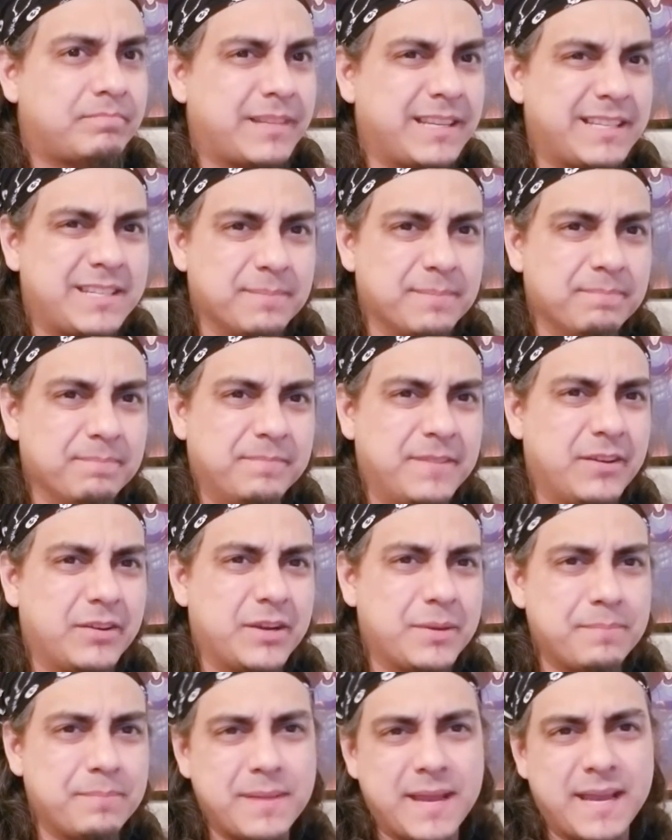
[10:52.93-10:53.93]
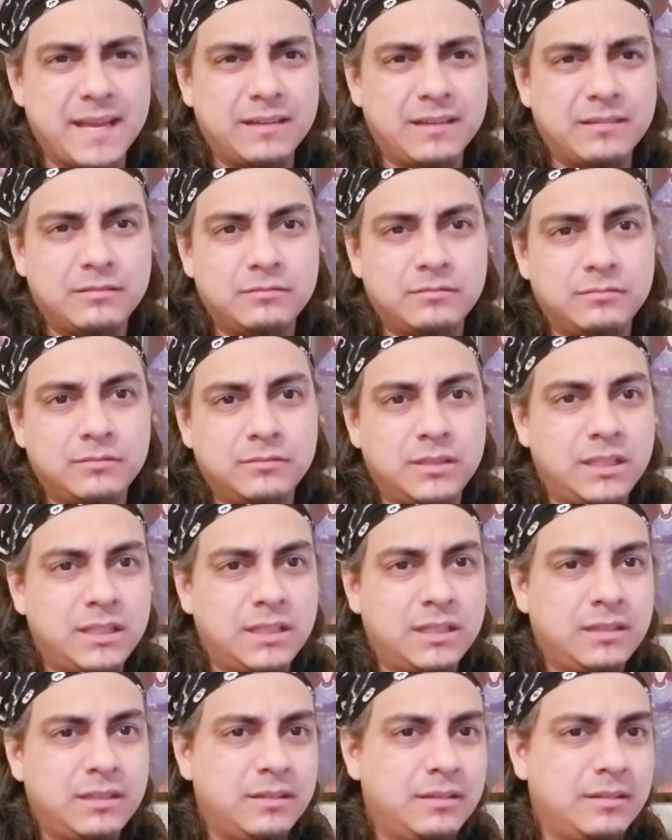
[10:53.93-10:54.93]
It's very meh.
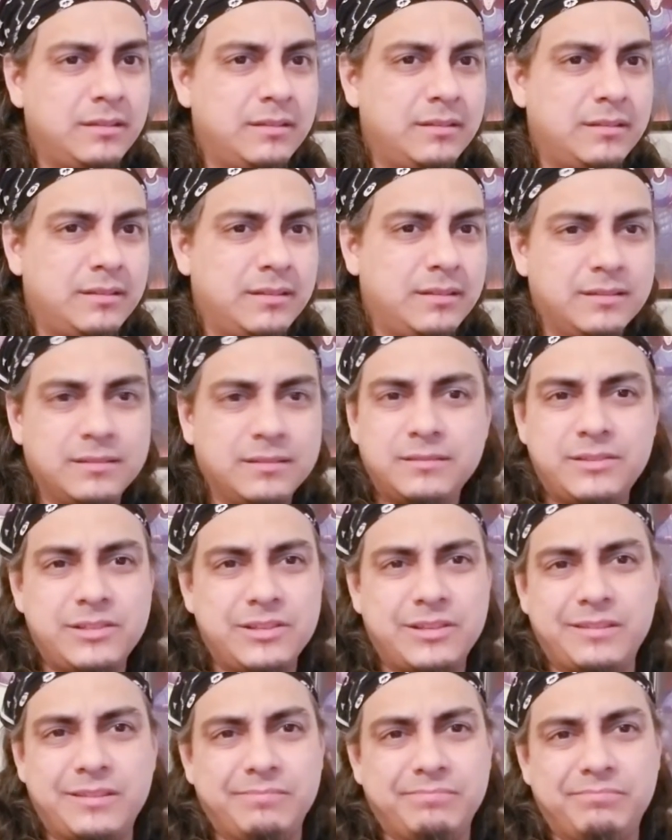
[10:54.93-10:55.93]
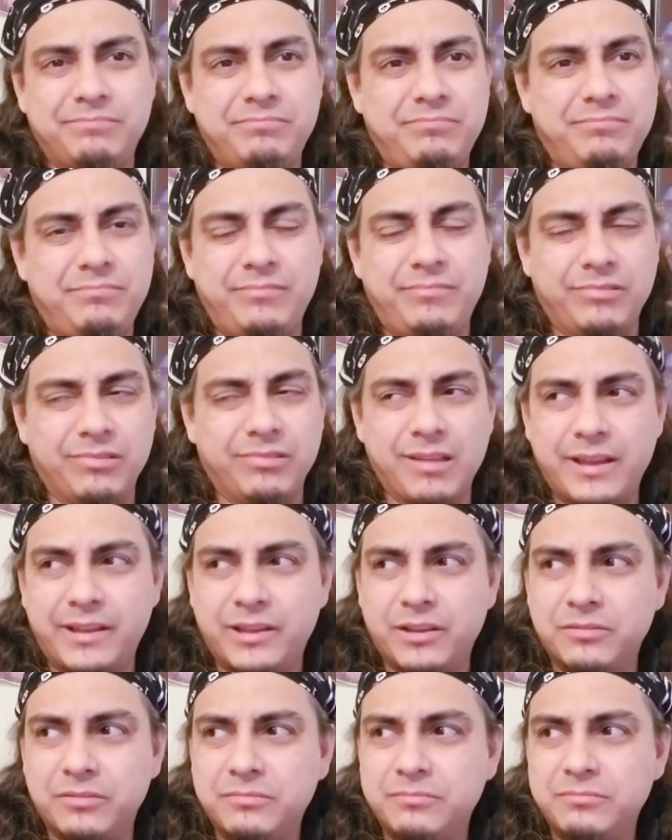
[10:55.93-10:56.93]
You can like
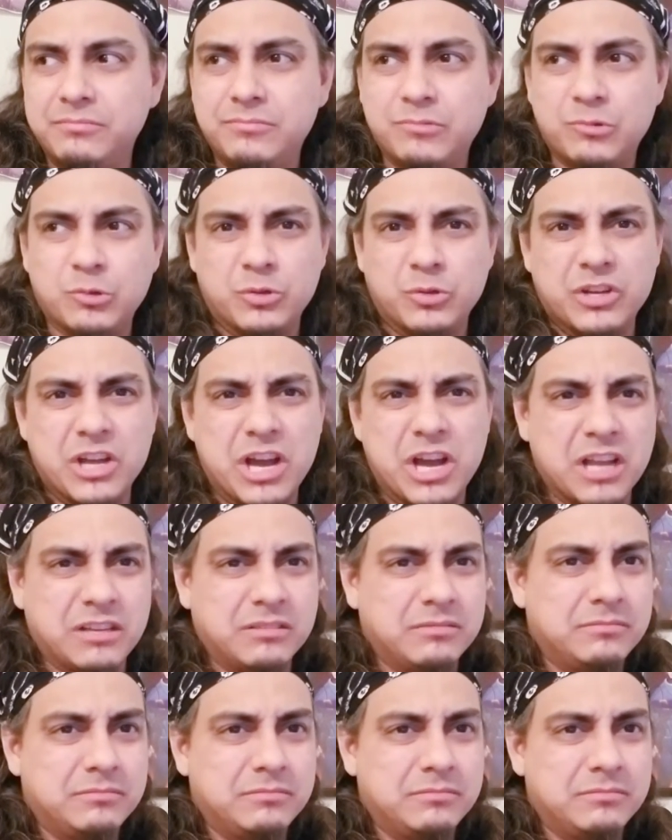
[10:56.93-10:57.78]
it or not.